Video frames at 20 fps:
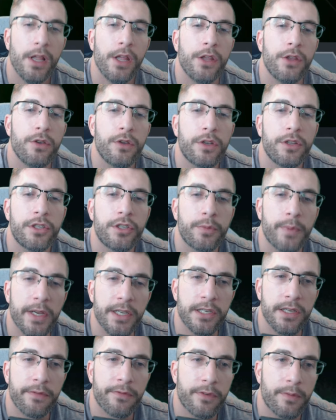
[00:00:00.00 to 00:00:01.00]
you can
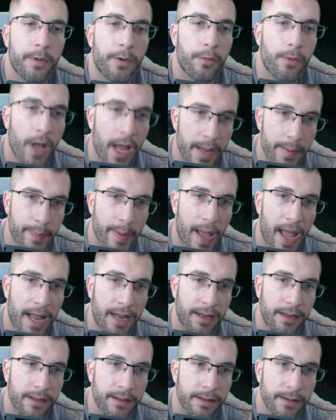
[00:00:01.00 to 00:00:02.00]
switch him from a right
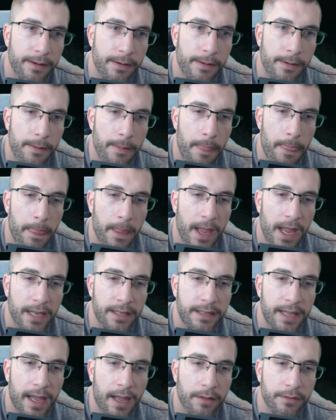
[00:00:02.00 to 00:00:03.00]
back,
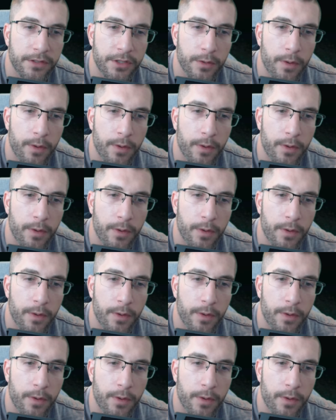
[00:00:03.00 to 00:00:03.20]
head down to